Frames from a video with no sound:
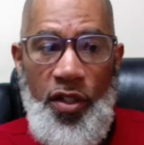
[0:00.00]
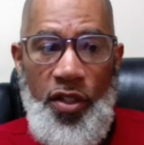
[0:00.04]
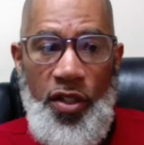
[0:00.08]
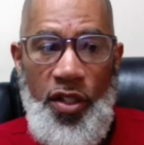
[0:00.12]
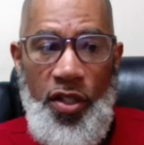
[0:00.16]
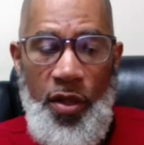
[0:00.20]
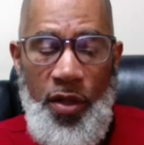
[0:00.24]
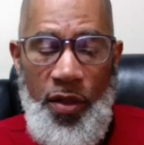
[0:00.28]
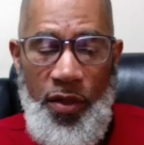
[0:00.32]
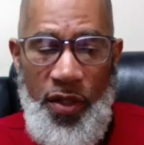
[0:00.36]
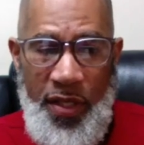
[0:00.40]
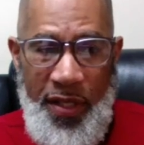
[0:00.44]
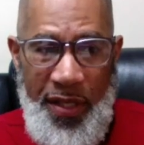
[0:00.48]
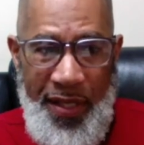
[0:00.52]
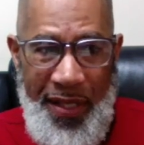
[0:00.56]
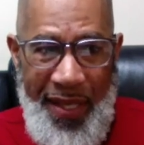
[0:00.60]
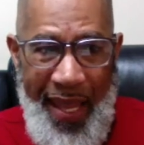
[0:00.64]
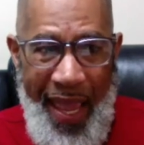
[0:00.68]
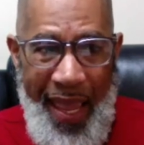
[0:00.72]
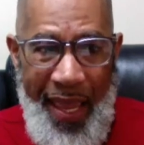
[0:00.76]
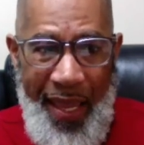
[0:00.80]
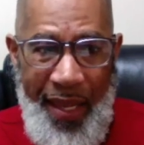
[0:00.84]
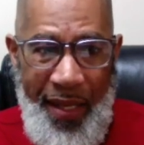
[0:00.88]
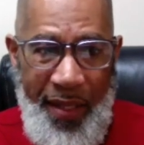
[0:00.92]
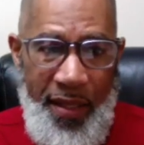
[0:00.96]
to
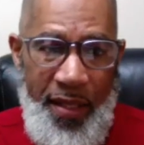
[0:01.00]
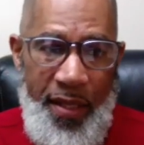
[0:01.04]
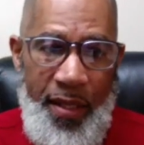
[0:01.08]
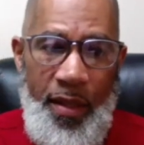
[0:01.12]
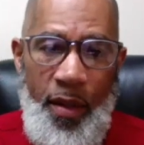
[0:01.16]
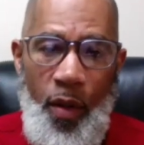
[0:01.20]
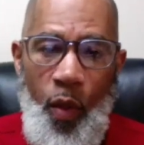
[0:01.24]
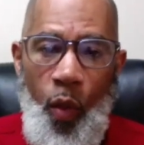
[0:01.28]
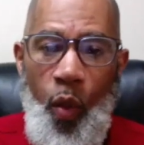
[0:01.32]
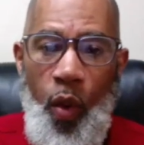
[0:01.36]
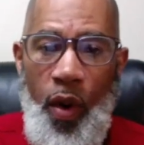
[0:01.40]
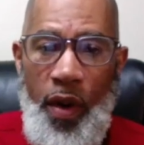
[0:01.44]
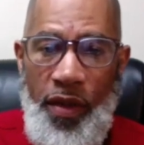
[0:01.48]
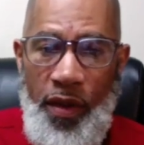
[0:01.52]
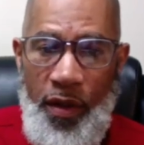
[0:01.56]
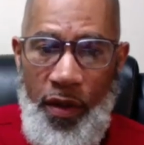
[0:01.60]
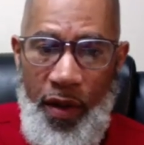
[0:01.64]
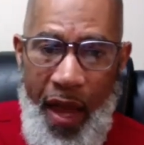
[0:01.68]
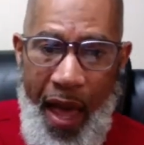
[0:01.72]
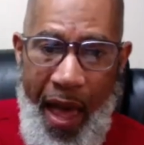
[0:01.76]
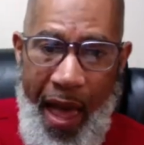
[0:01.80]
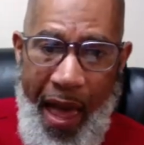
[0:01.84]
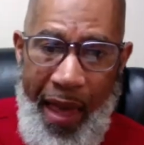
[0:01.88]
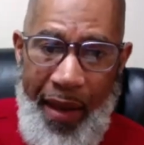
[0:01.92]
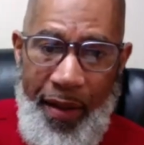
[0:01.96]
state whether or
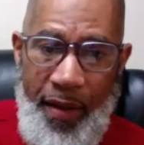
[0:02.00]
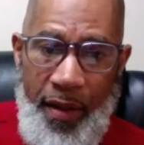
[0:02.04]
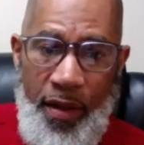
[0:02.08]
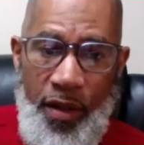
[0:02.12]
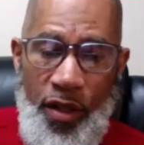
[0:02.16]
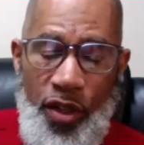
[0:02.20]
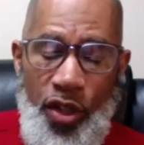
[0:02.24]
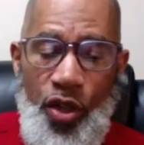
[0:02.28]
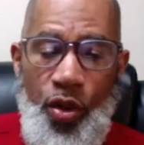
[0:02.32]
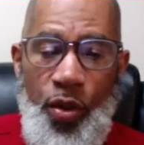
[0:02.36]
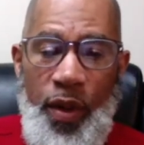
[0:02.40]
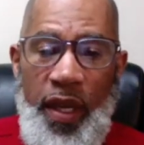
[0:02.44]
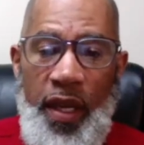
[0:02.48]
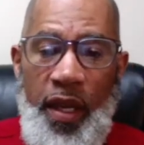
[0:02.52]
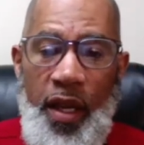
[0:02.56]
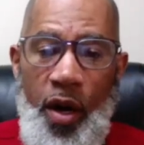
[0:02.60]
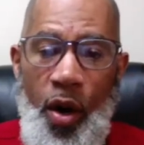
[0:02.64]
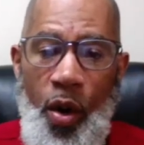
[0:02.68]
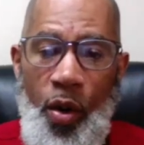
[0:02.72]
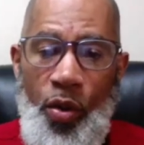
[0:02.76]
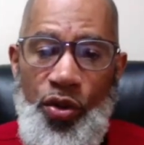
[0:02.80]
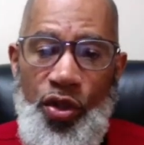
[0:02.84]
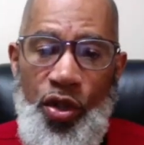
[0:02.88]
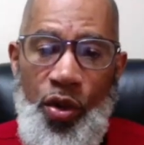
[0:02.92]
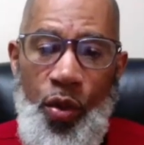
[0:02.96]
not you can
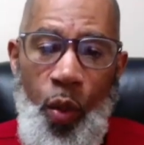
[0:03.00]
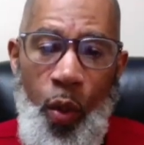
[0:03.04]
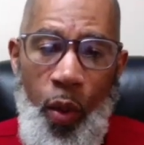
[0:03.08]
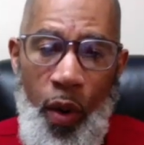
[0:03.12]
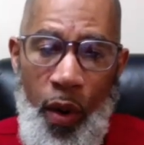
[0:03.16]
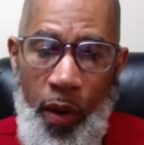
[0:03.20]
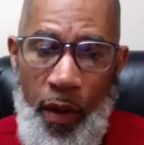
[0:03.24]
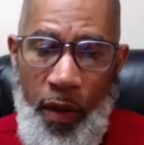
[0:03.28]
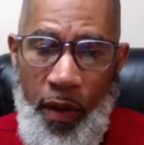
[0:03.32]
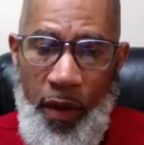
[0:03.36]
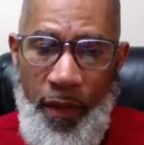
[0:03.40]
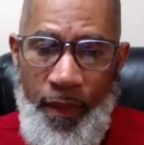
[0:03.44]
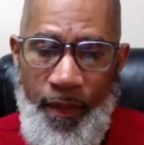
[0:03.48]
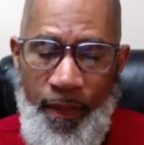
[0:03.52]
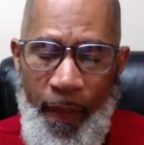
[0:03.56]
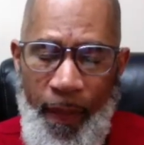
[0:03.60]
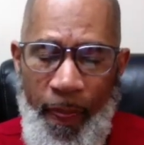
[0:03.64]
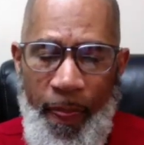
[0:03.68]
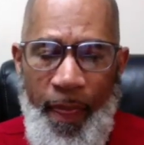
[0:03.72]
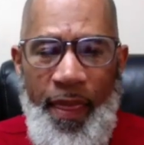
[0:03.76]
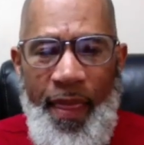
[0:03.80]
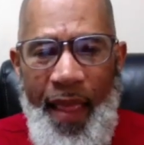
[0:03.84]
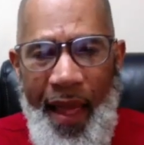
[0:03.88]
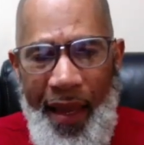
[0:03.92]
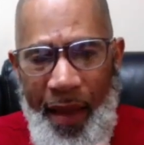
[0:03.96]
go to work.
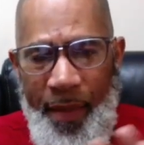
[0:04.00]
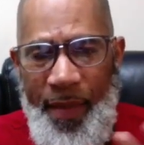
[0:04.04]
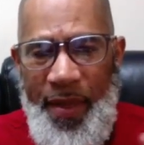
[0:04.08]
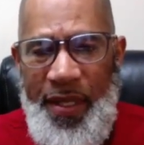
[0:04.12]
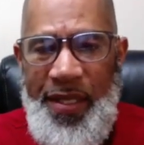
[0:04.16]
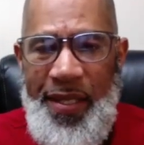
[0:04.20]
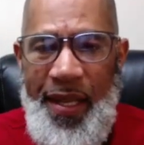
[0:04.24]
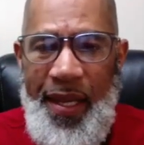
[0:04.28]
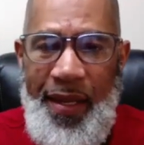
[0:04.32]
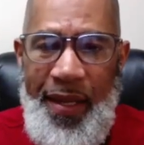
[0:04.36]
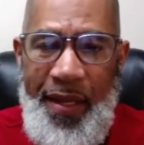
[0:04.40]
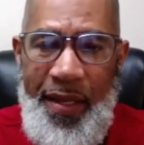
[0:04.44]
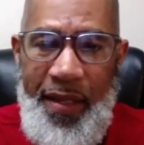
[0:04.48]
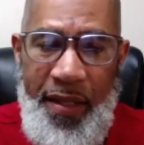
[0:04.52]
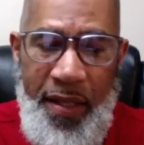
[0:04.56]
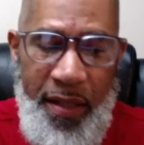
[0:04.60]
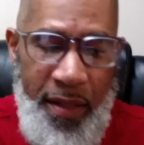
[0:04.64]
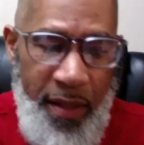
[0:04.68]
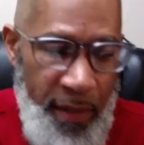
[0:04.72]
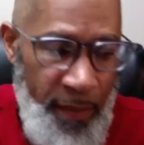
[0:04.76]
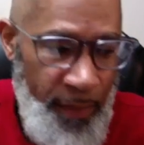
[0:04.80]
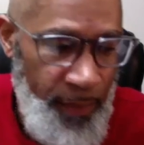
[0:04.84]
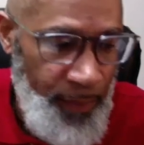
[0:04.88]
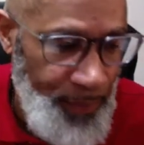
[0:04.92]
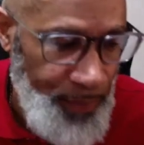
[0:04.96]
Now, let me say
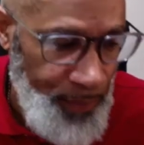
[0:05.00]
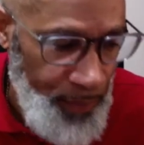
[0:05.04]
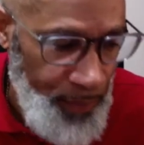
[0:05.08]
this.